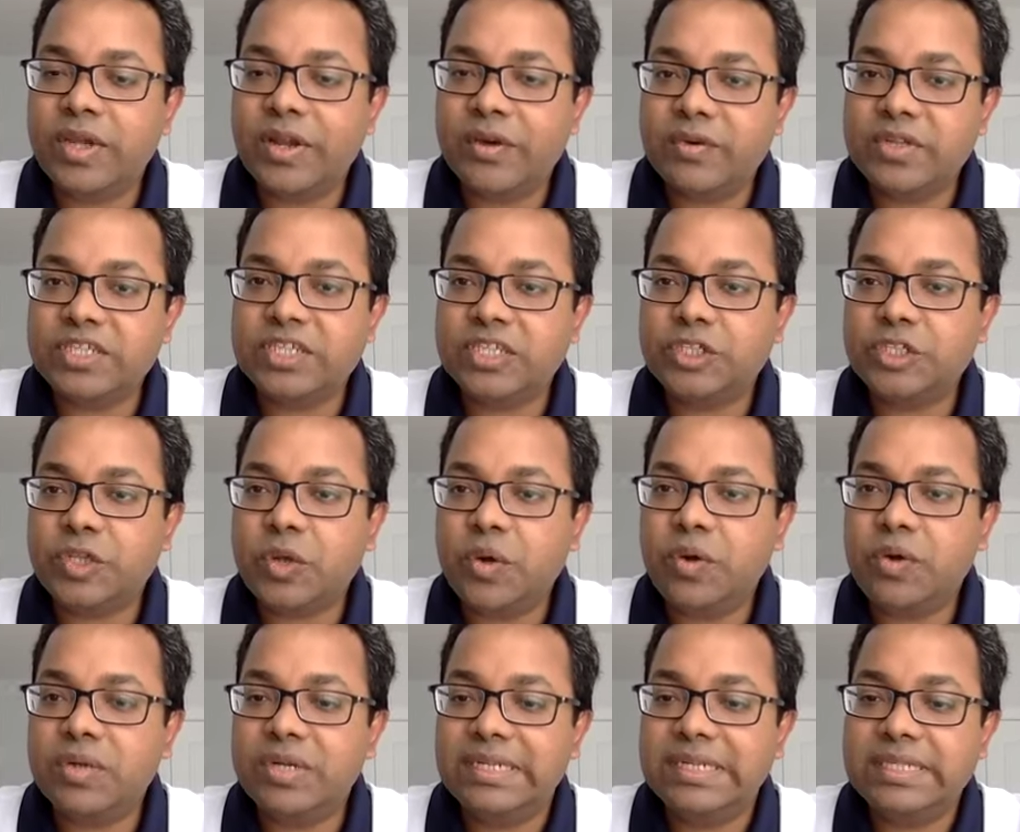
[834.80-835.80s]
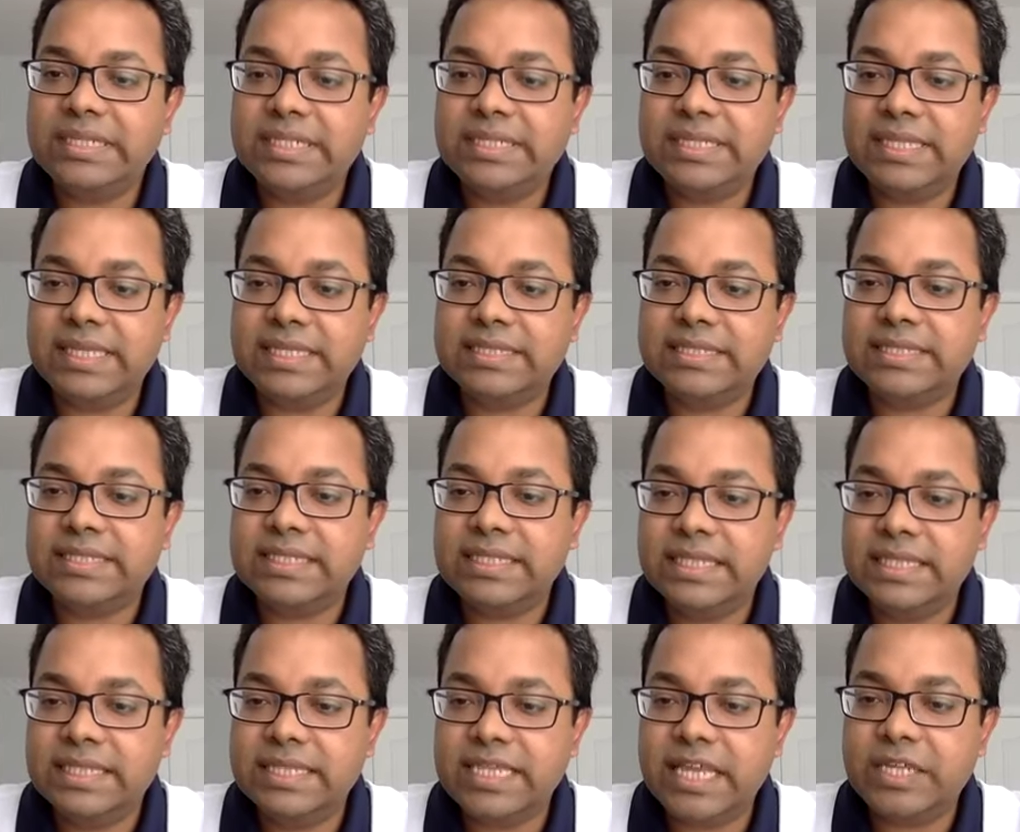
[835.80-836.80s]
research on the things
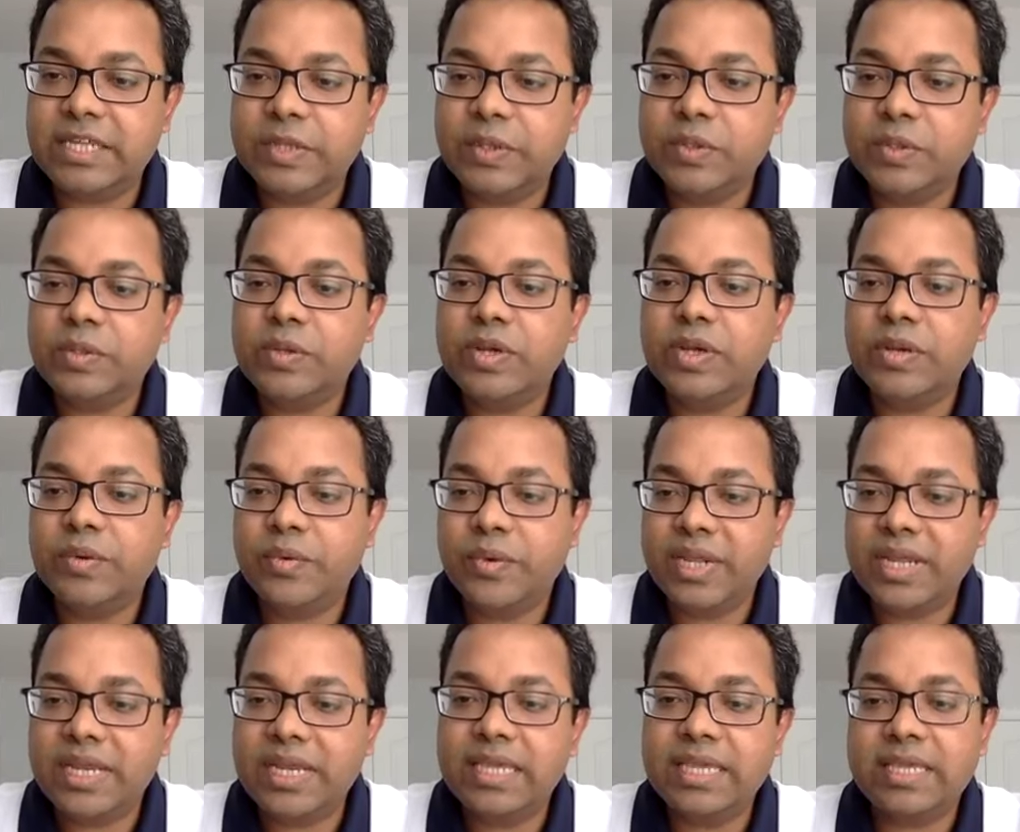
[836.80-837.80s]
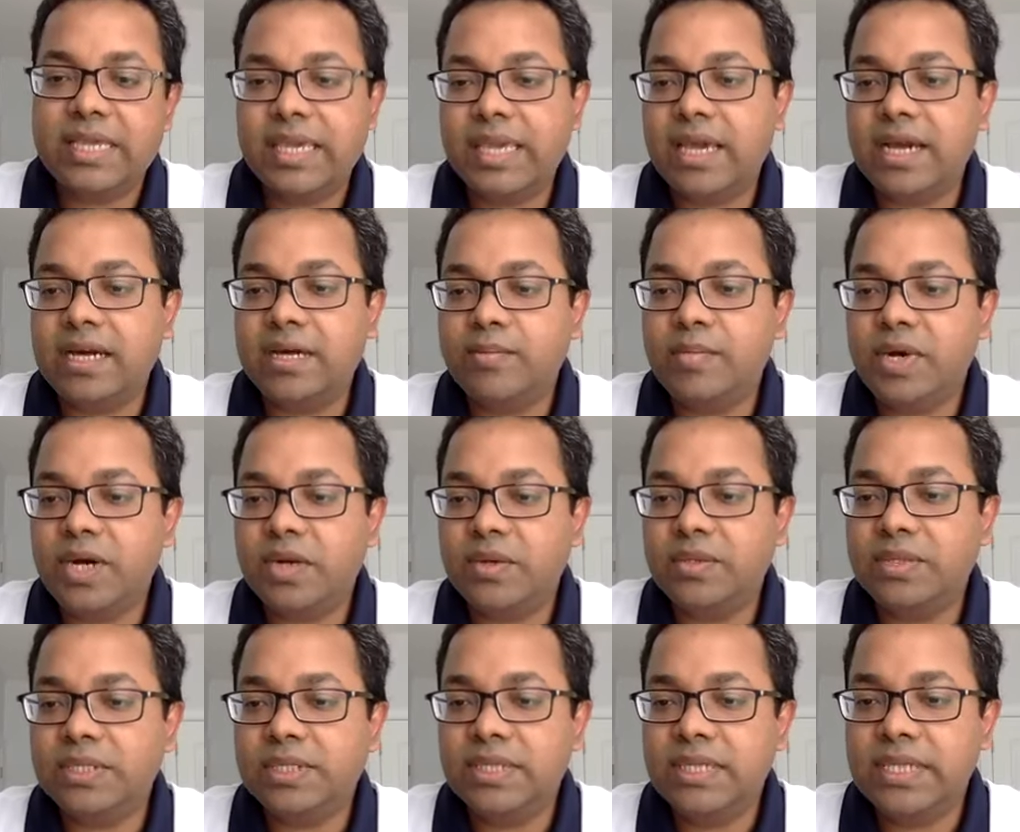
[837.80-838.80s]
that you really care
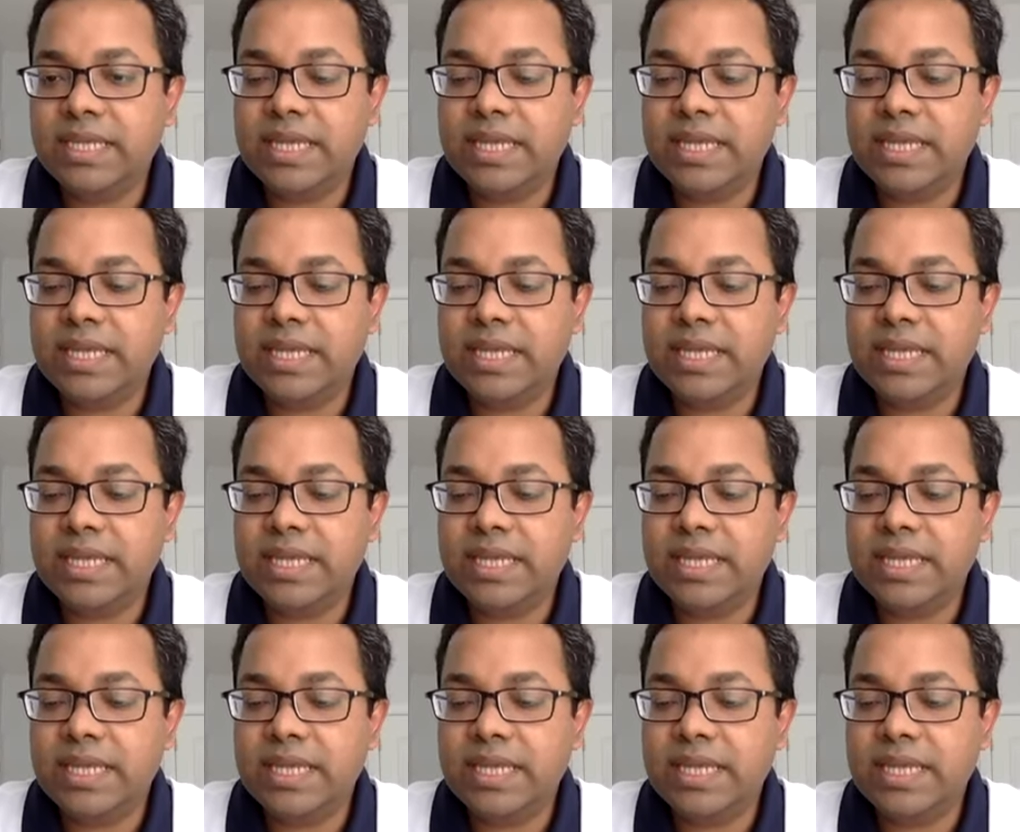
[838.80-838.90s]
about.